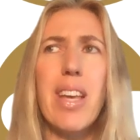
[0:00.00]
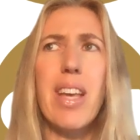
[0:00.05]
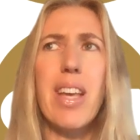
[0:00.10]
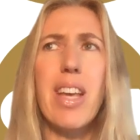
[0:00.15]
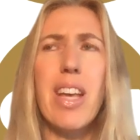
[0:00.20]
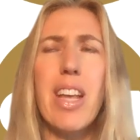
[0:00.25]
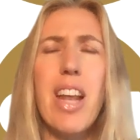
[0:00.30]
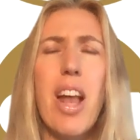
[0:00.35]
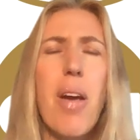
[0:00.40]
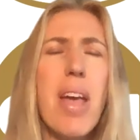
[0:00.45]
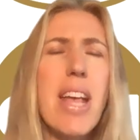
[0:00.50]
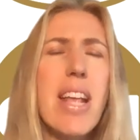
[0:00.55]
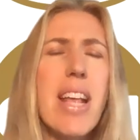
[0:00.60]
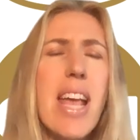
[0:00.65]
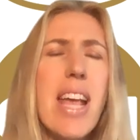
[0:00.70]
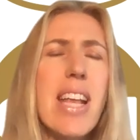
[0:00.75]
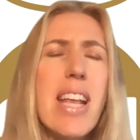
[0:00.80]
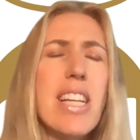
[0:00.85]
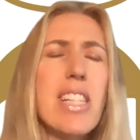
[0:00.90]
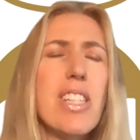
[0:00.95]

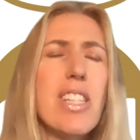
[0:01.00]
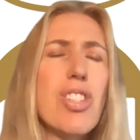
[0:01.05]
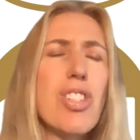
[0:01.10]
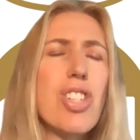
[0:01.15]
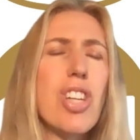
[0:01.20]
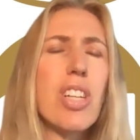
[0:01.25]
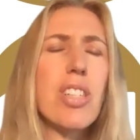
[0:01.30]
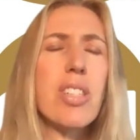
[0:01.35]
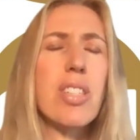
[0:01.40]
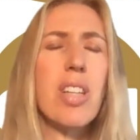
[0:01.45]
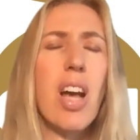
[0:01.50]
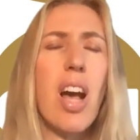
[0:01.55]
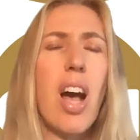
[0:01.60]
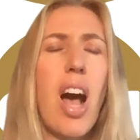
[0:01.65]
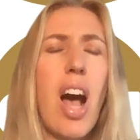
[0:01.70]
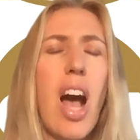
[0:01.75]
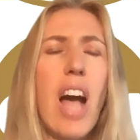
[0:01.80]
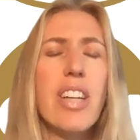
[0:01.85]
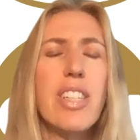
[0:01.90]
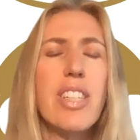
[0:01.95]
it is just,
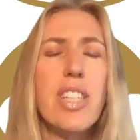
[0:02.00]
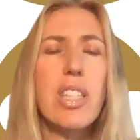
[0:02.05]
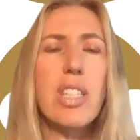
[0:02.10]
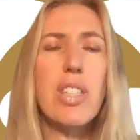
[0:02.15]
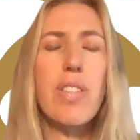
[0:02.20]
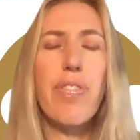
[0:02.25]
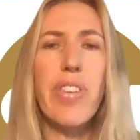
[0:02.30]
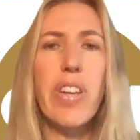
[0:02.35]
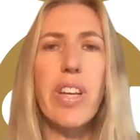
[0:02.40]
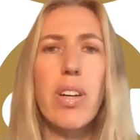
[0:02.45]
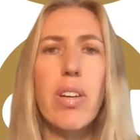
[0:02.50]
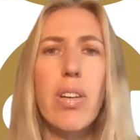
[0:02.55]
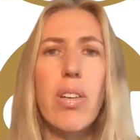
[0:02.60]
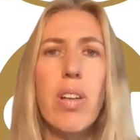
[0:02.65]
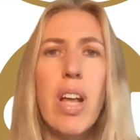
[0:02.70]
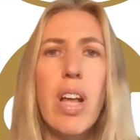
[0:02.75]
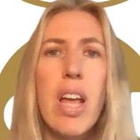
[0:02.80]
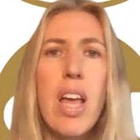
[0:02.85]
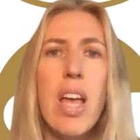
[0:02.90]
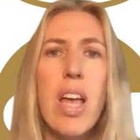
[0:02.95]
I just
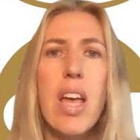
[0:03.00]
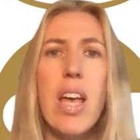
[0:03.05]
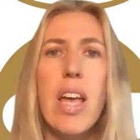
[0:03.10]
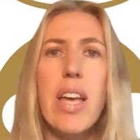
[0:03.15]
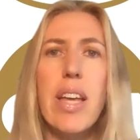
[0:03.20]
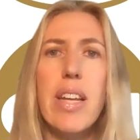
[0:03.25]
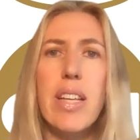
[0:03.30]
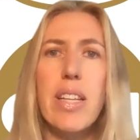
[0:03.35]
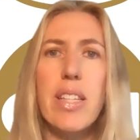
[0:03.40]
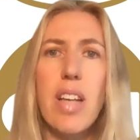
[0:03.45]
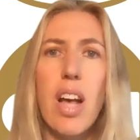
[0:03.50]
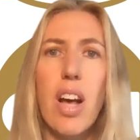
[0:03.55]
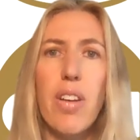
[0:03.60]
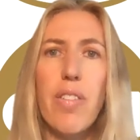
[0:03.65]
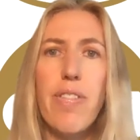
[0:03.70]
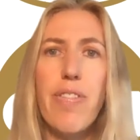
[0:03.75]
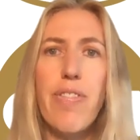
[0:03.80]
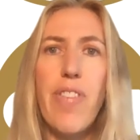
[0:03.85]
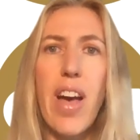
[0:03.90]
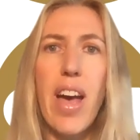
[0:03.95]
feel it is
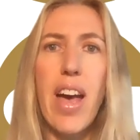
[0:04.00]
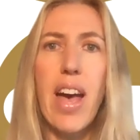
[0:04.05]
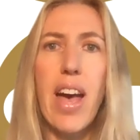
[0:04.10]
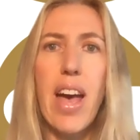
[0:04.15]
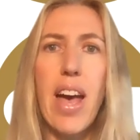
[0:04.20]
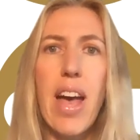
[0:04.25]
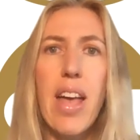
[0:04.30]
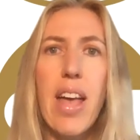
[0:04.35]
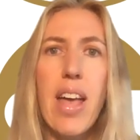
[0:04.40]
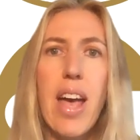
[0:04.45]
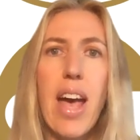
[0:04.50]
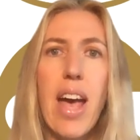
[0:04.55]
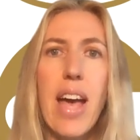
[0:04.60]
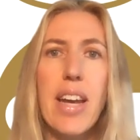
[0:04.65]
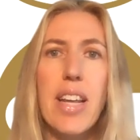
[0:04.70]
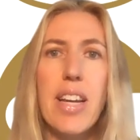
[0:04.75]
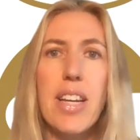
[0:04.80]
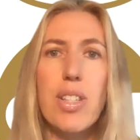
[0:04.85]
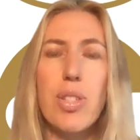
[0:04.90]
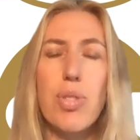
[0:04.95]
unfair and
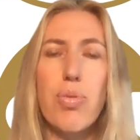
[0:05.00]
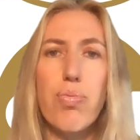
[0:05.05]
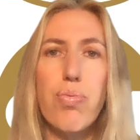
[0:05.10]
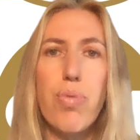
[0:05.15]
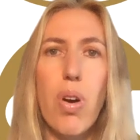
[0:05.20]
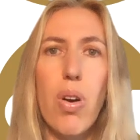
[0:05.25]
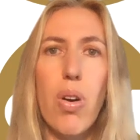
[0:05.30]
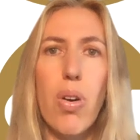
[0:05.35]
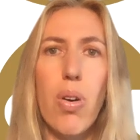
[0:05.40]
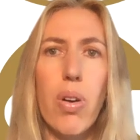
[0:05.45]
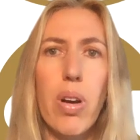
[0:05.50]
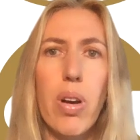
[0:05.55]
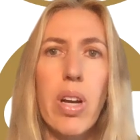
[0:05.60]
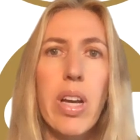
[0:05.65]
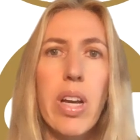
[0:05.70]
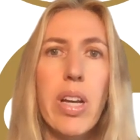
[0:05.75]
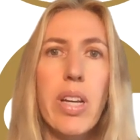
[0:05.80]
it is wrong.